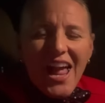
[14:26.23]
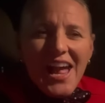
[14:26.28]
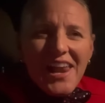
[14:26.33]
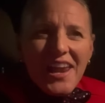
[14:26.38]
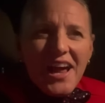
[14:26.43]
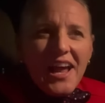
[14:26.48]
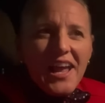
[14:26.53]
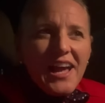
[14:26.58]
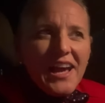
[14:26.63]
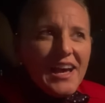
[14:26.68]
and
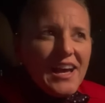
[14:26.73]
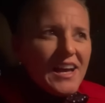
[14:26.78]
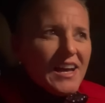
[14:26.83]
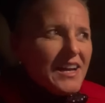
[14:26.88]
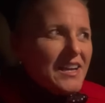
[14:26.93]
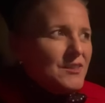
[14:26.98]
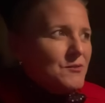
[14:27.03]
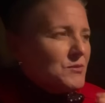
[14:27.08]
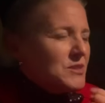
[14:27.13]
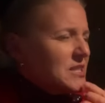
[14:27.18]
I
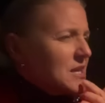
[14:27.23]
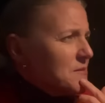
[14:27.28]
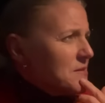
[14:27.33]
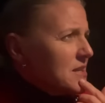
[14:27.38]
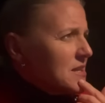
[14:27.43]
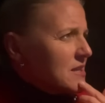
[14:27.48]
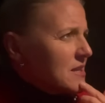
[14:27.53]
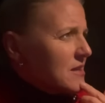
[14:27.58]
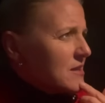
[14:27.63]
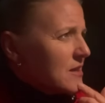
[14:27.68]
had, what time
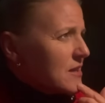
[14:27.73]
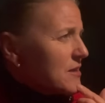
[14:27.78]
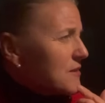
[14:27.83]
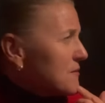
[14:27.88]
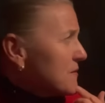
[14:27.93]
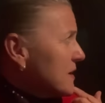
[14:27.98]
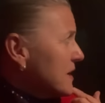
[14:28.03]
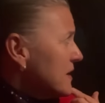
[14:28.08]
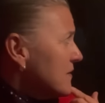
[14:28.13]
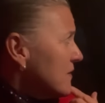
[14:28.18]
did I land? Like
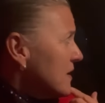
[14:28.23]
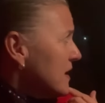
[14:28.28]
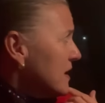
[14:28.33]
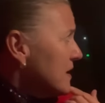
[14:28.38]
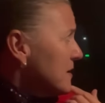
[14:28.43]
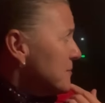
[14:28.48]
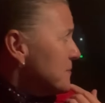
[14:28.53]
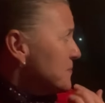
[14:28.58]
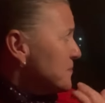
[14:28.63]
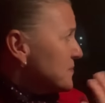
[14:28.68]
3,
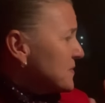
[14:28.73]
right?